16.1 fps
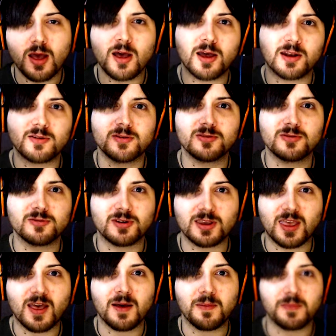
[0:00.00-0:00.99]
and also to
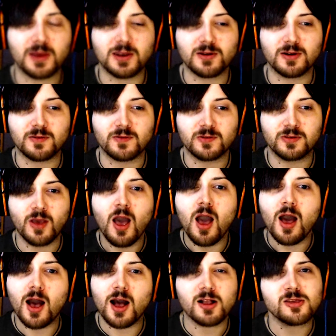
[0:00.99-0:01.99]
calm my nerves.
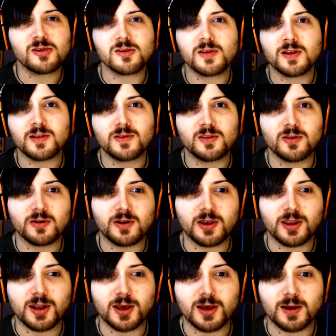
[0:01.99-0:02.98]
Actually, that's not
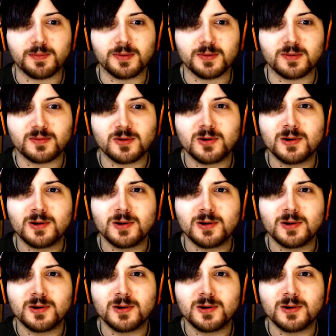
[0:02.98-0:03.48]
gonna happen.